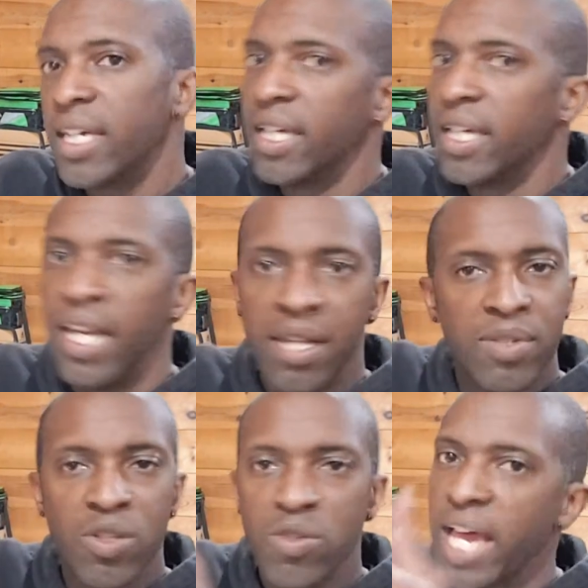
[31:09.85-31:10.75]
and
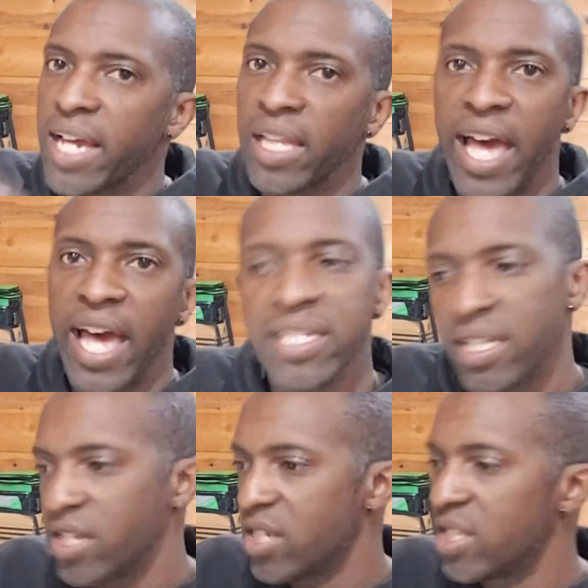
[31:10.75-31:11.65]
use that glass and
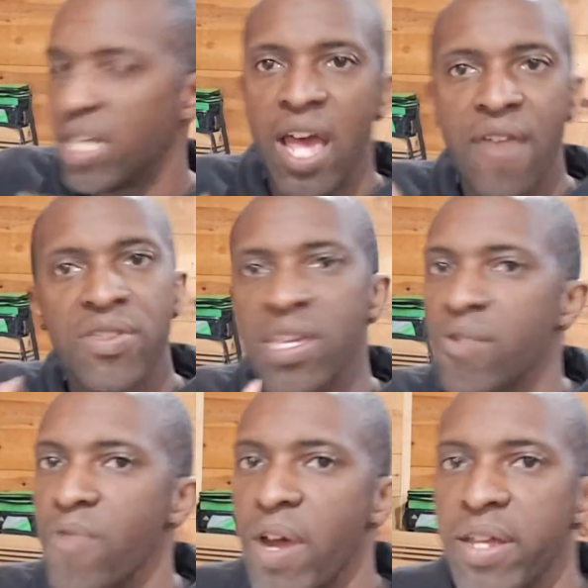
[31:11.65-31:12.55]
just tint everything
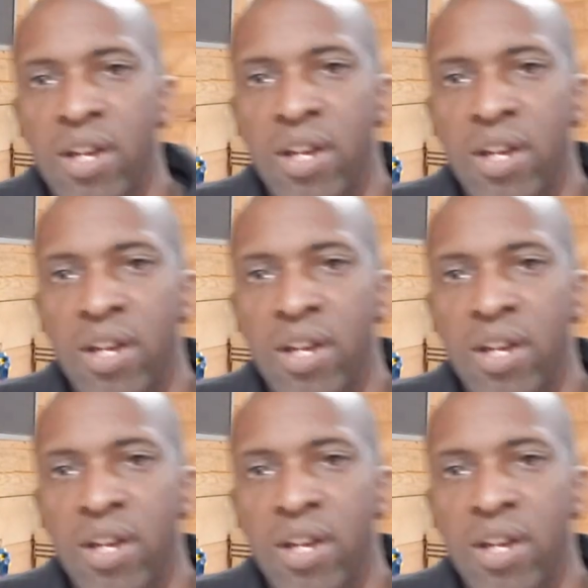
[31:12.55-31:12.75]
right there.